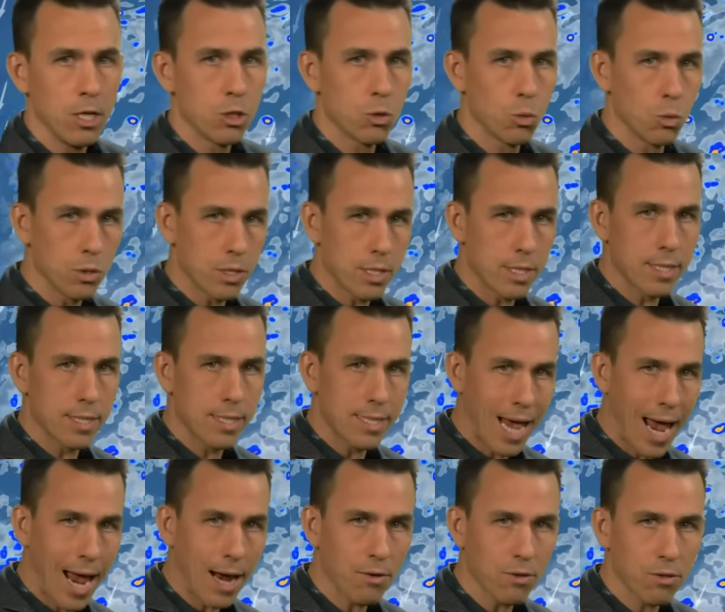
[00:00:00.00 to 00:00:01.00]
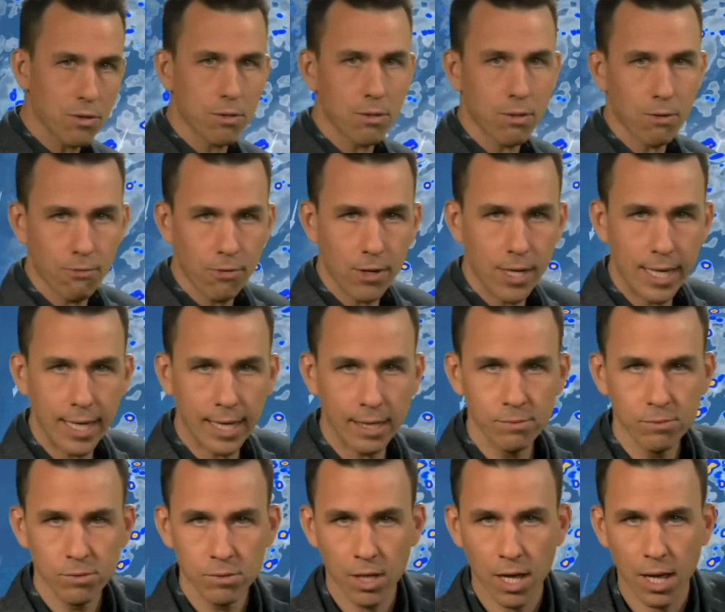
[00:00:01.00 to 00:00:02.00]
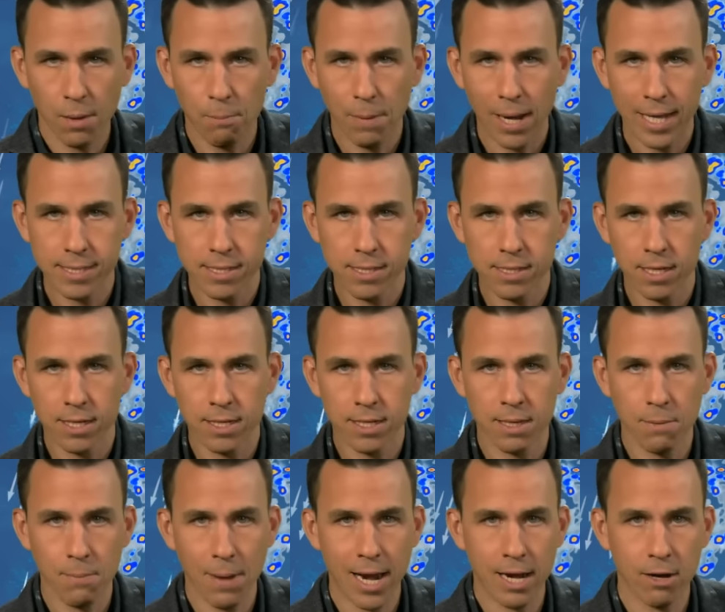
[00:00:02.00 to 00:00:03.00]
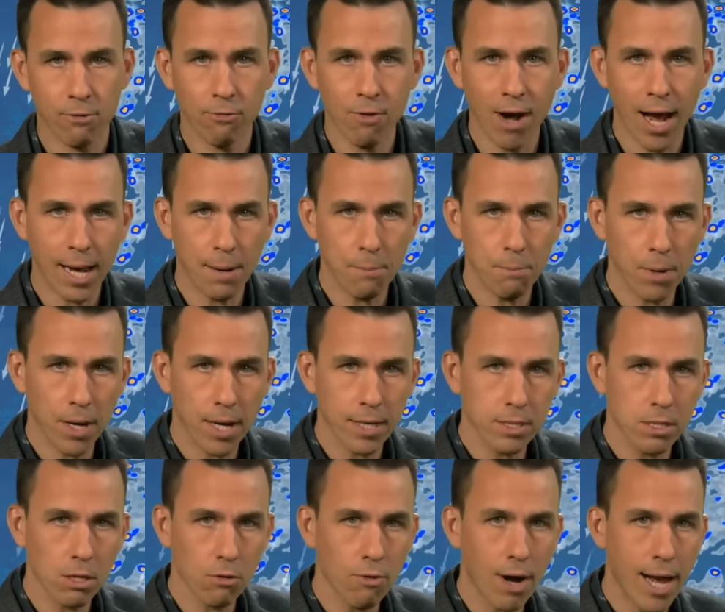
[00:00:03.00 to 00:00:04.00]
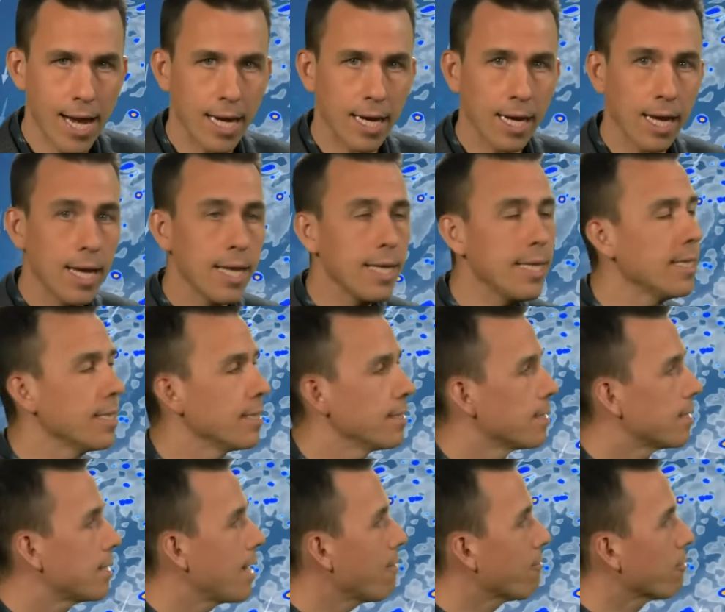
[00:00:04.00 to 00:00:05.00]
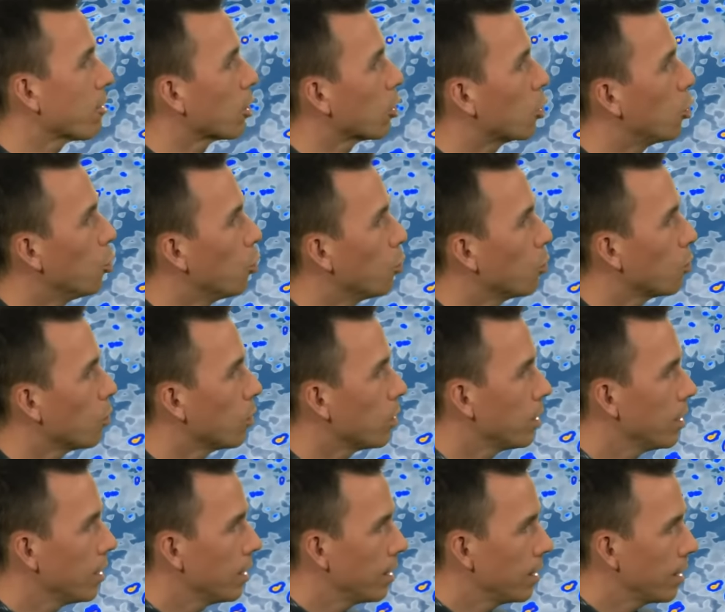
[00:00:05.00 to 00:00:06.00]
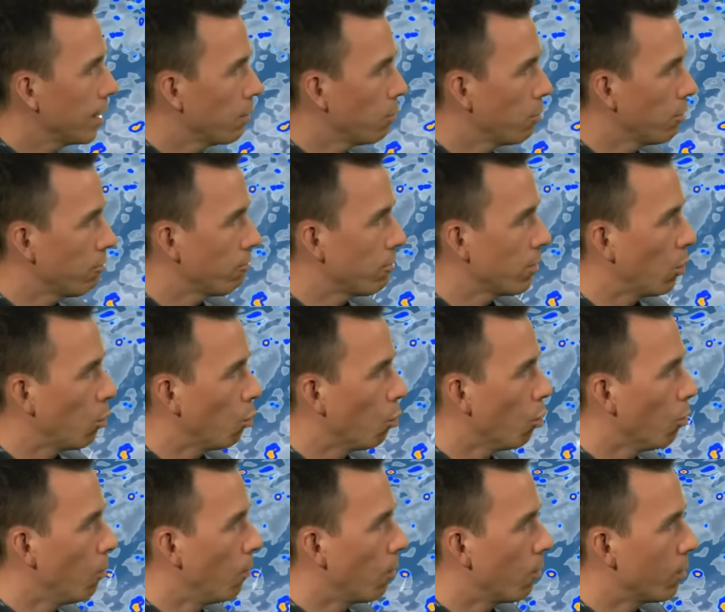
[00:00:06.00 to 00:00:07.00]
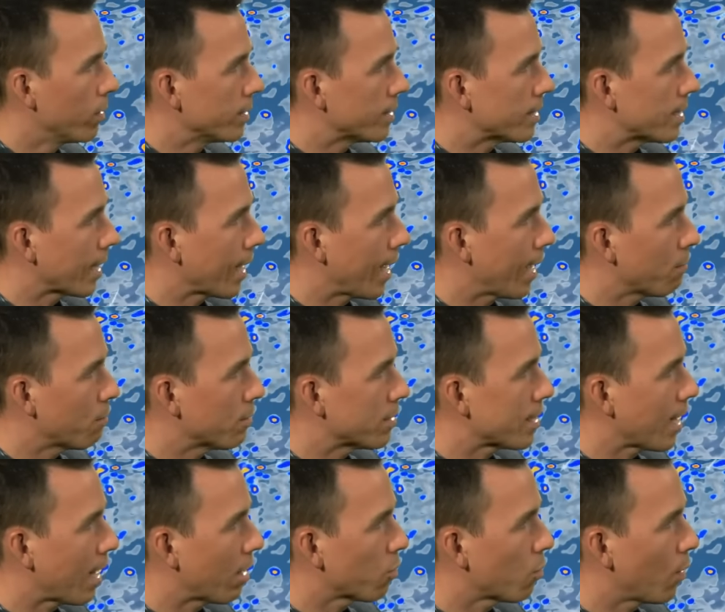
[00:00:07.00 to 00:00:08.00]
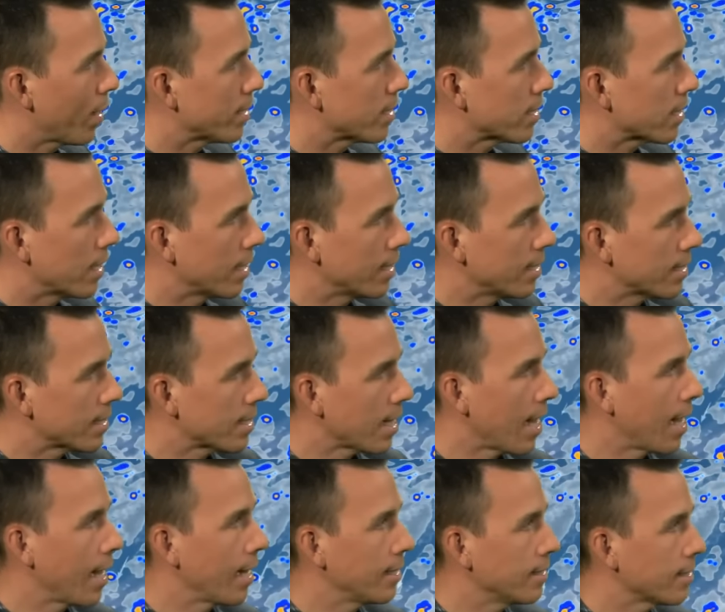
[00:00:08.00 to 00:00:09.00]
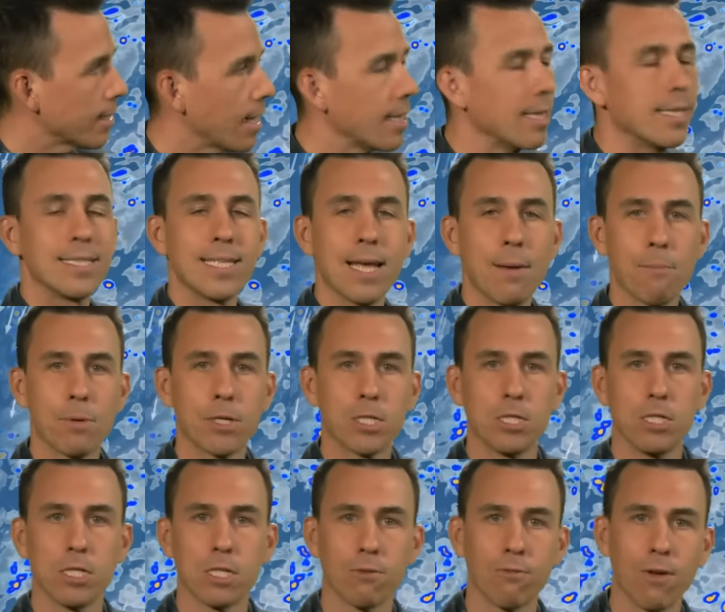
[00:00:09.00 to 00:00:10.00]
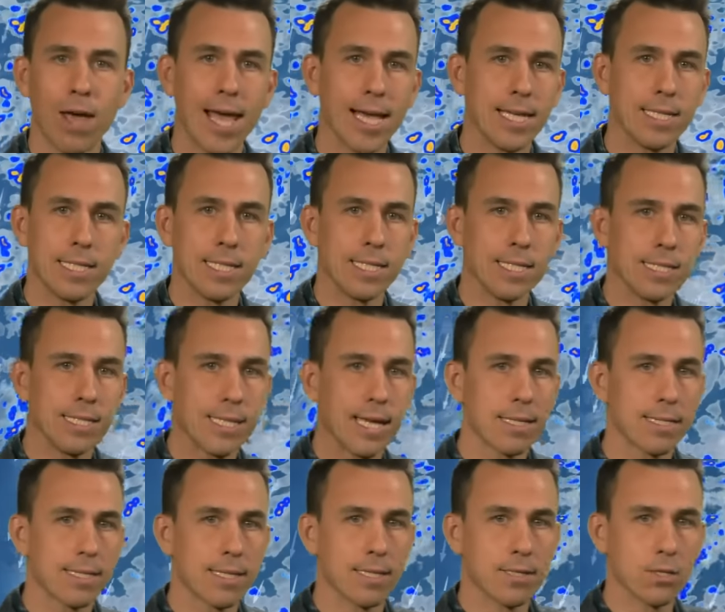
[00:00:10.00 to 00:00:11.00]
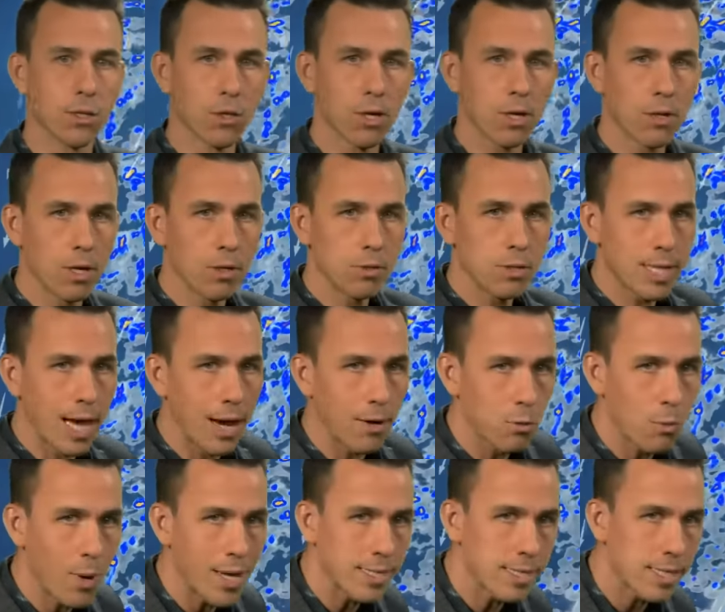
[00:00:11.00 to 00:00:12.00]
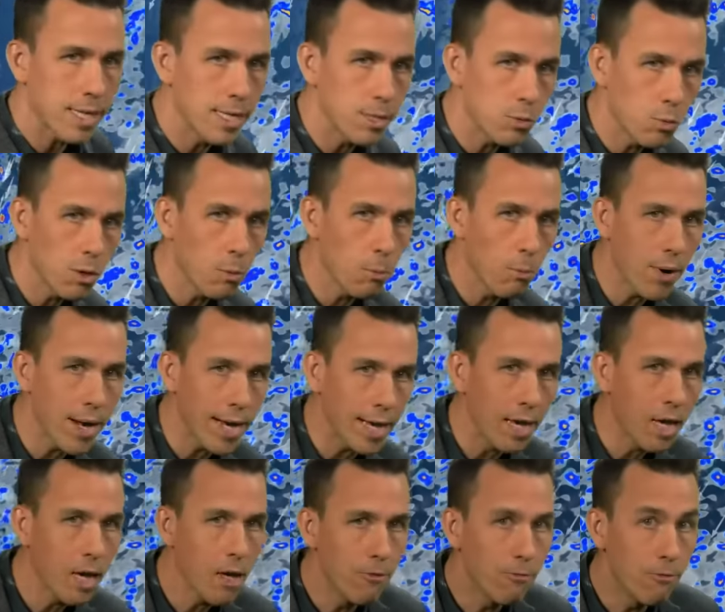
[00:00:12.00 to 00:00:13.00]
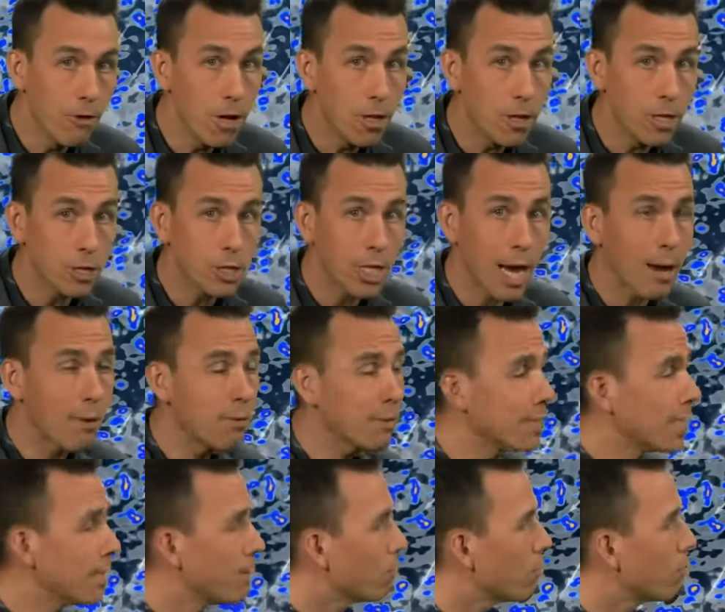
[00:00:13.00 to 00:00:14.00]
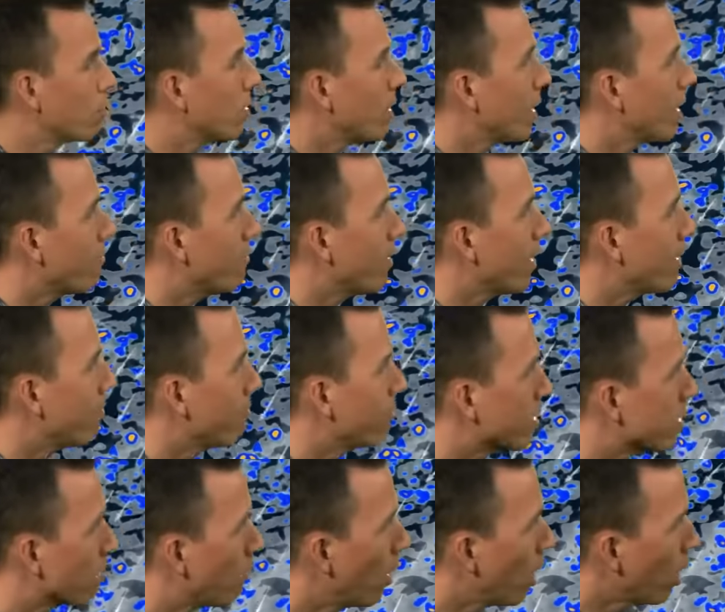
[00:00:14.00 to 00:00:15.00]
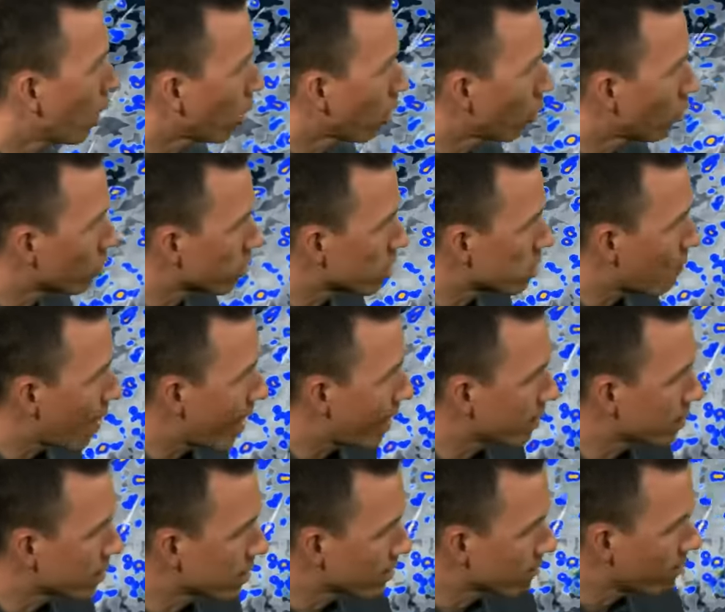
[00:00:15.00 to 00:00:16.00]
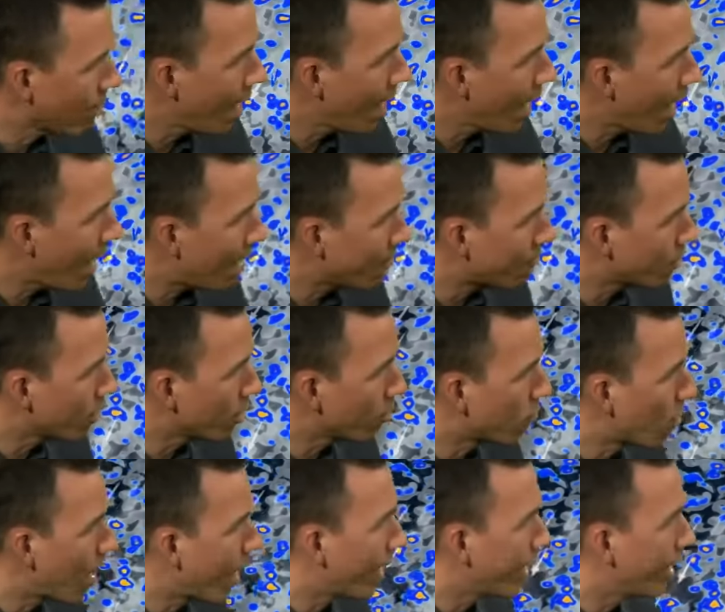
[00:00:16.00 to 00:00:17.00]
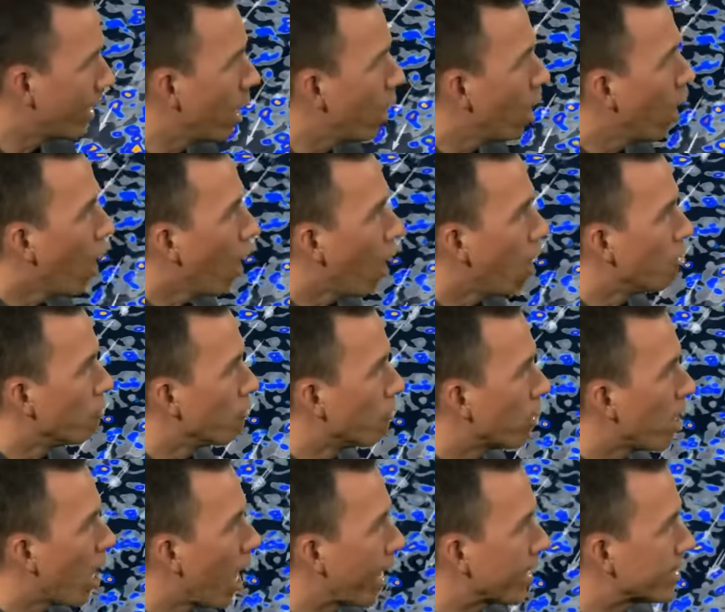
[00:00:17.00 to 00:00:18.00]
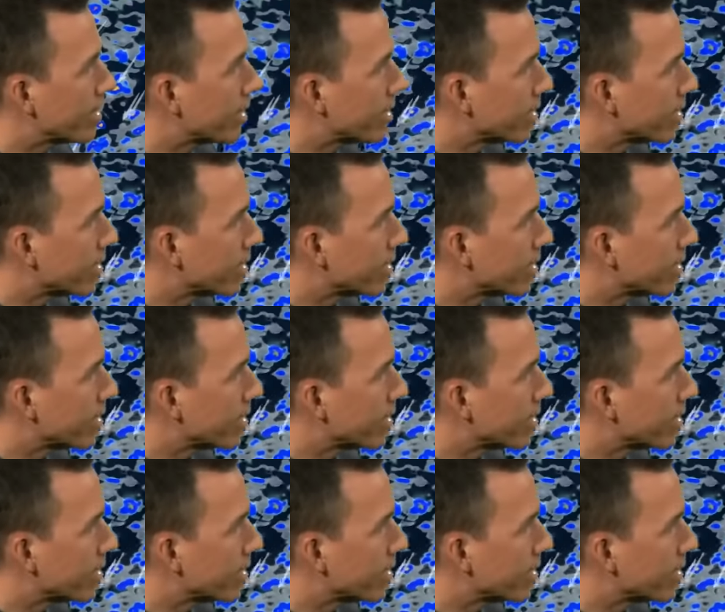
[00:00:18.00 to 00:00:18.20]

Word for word: Towards the south, feeling unpleasant under the band of rain, but as the rain clears Devon and Cornwall, it will feel warmer once again with southwesterlies and temperatures of 18 Celsius, although those southwesterlies will bring further showers in through the evening, even some longer spells of heavier rain overnight.